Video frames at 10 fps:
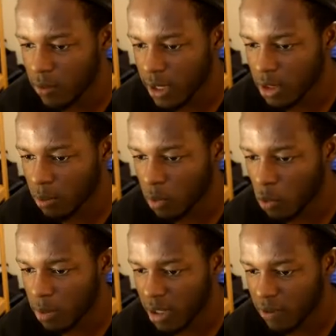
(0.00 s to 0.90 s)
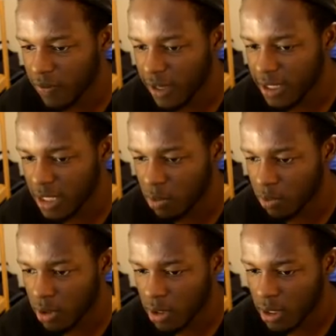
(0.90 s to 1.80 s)
we get the ball back. Find
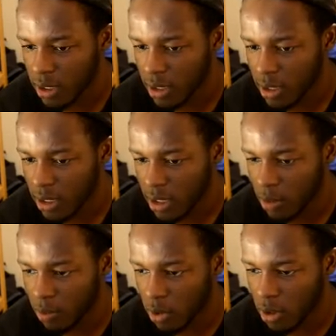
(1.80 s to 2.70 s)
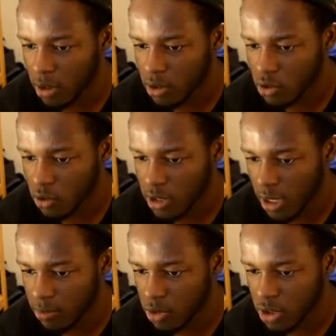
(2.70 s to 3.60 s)
Ibra. Ibra, it's your
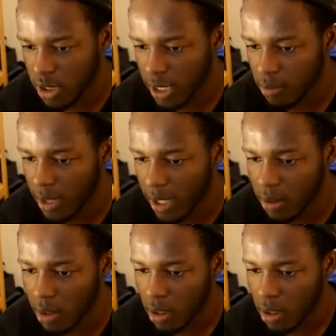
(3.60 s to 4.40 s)
time to shine, man.